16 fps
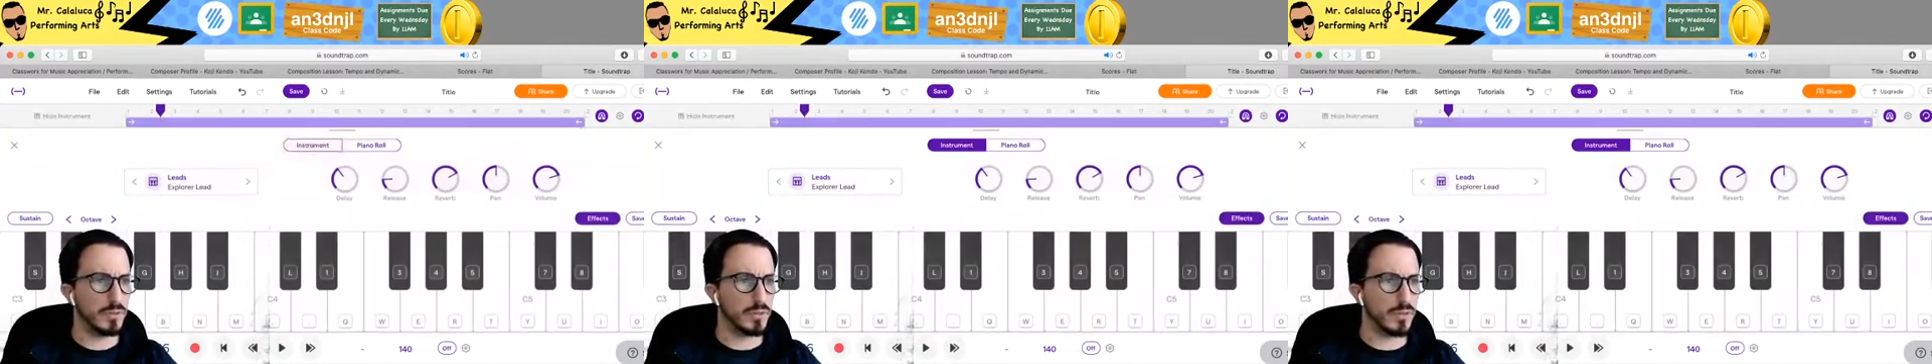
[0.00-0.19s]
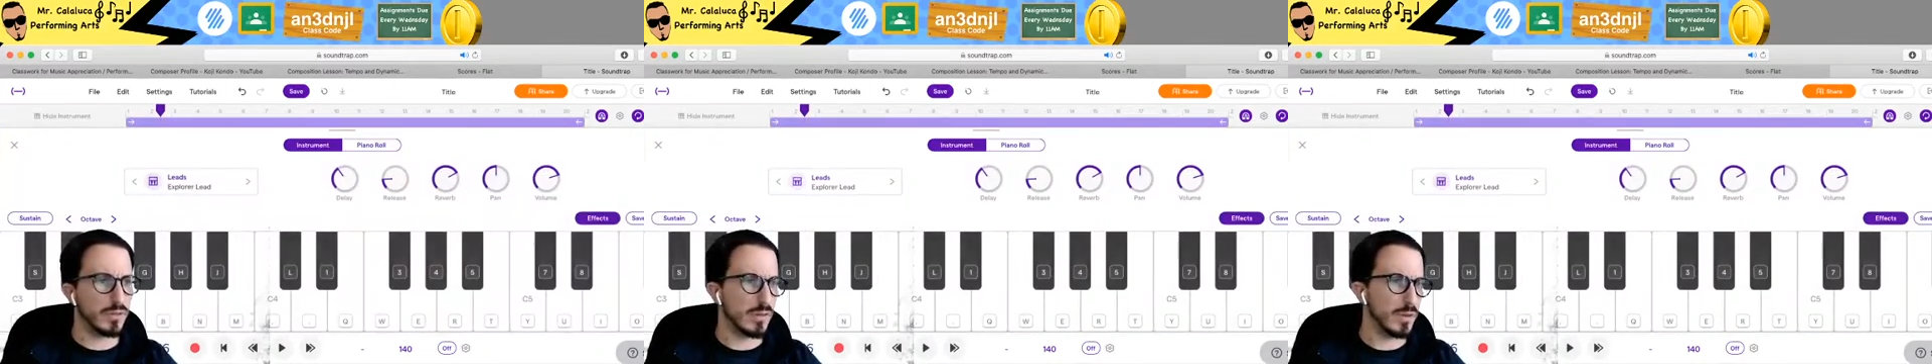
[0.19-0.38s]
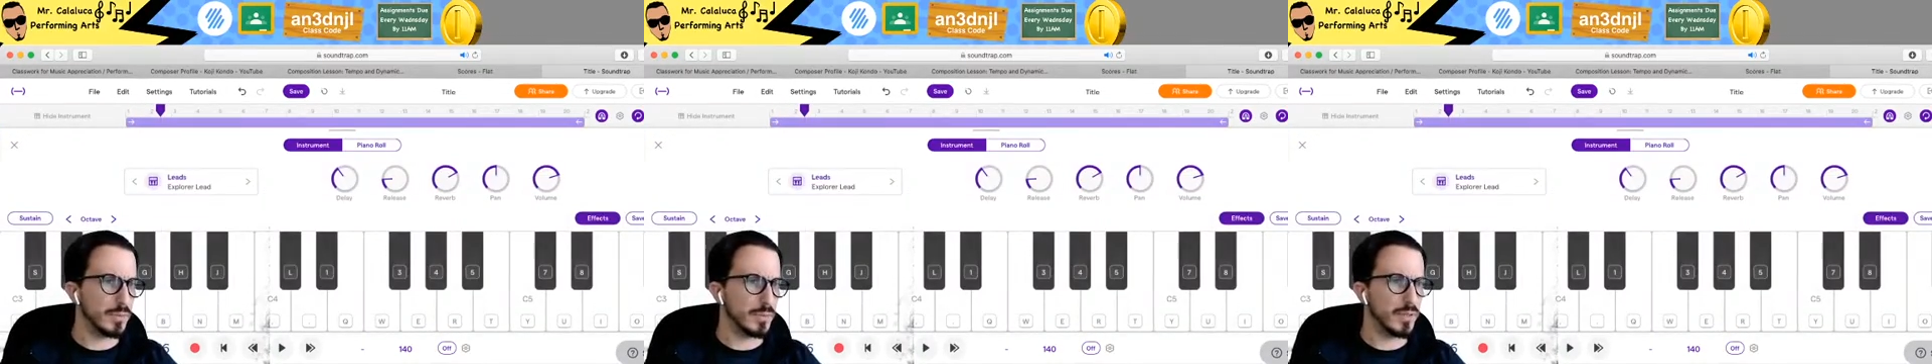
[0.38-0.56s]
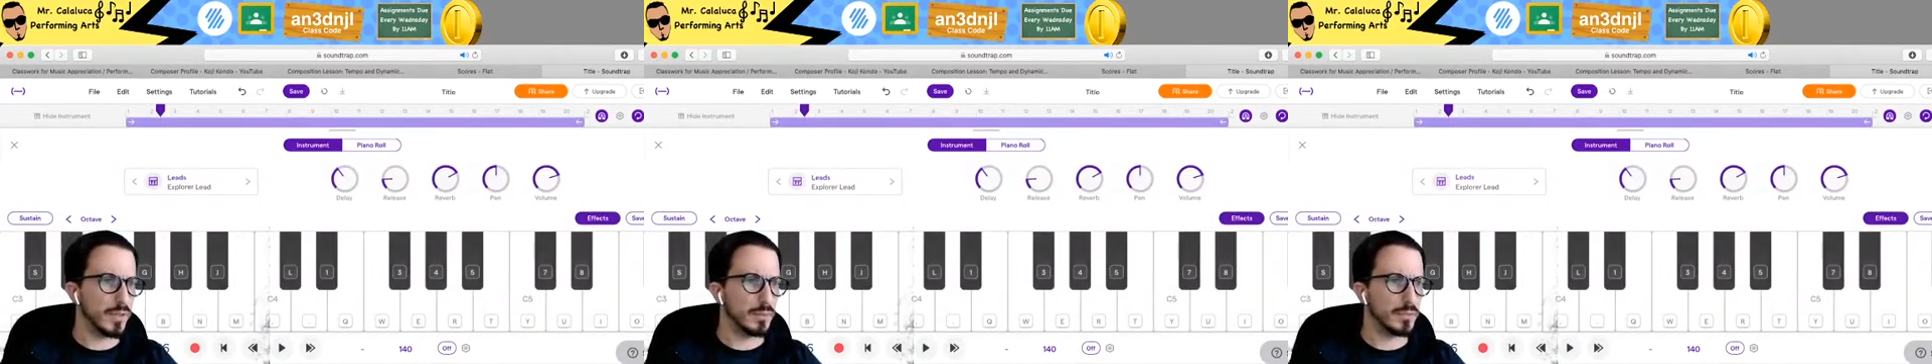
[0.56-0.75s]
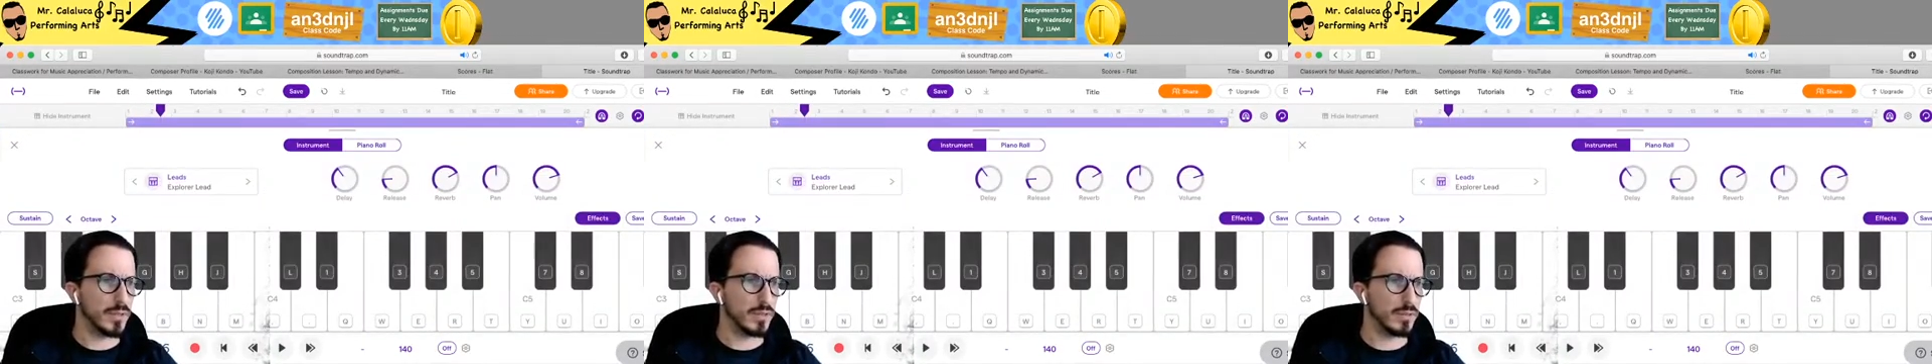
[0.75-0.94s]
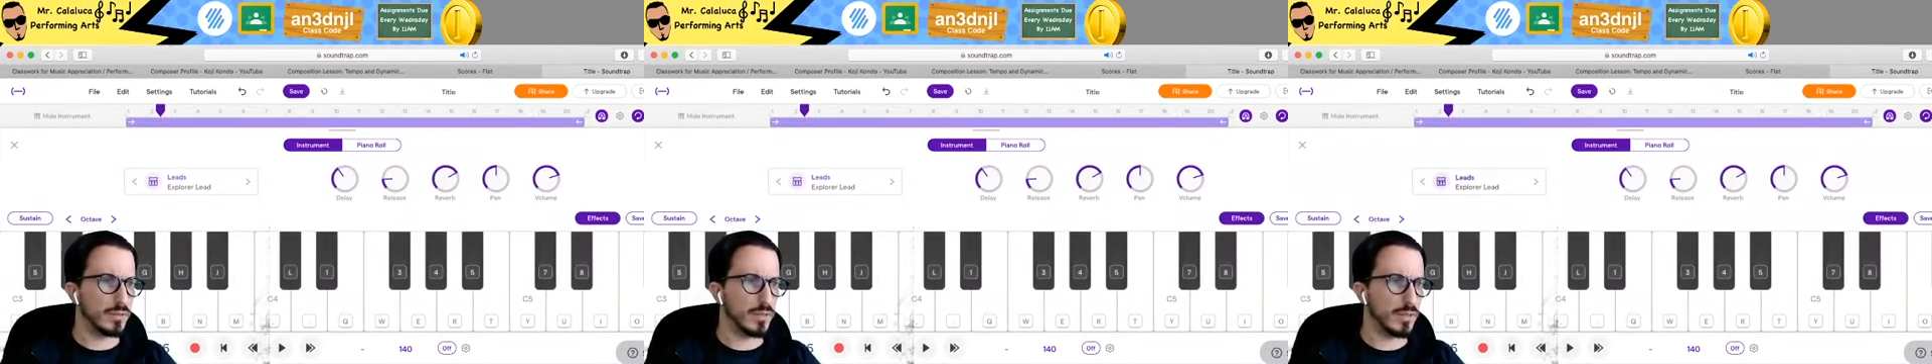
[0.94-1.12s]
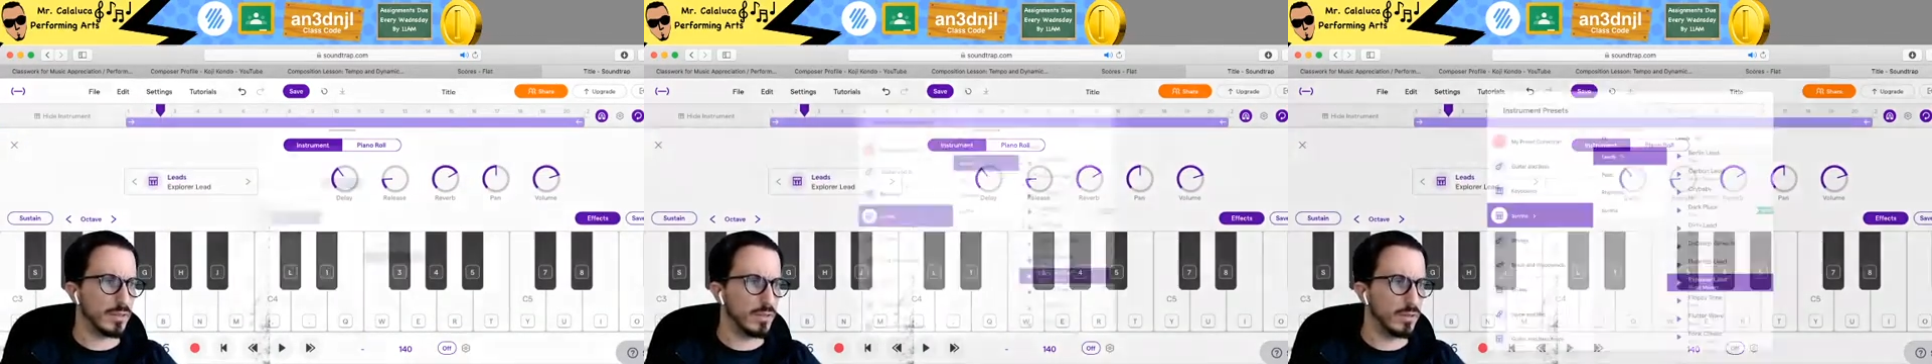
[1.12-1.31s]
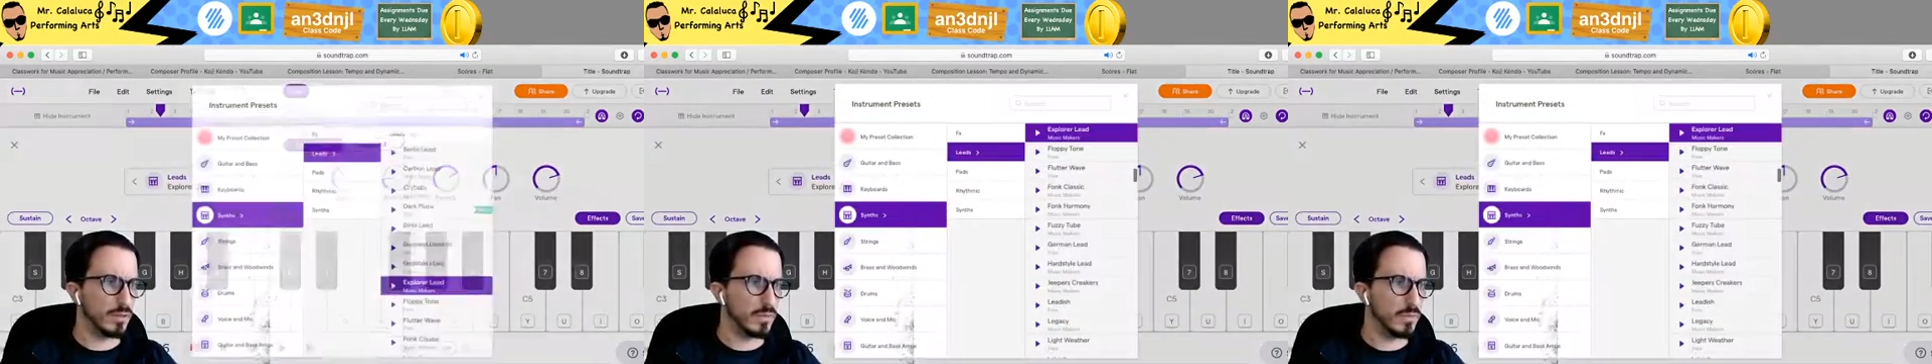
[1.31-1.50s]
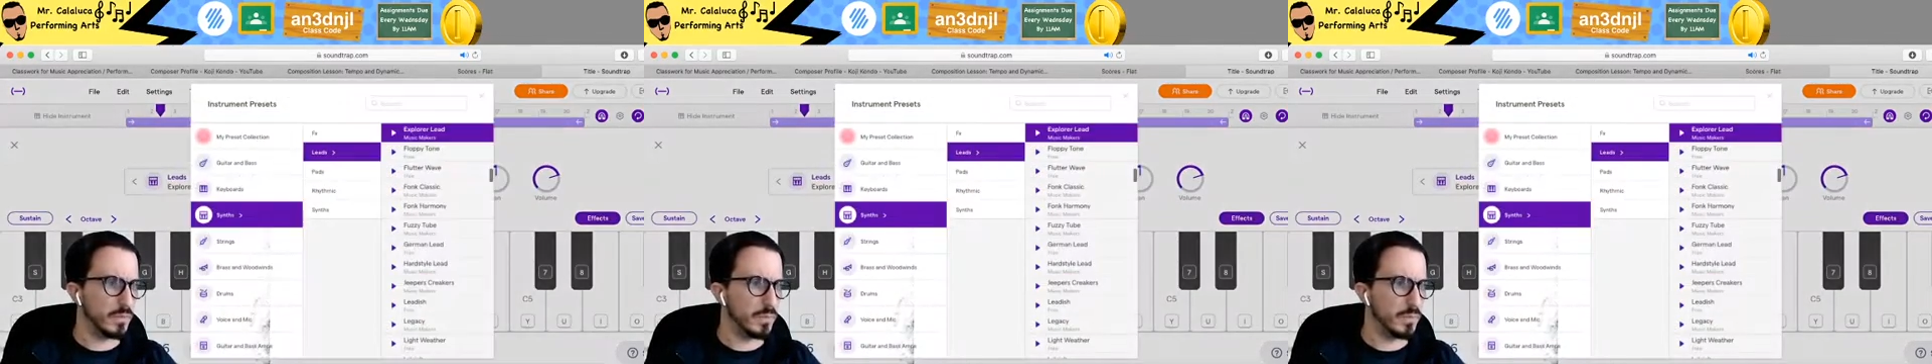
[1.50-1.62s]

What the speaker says: the dubstep sounds like, though.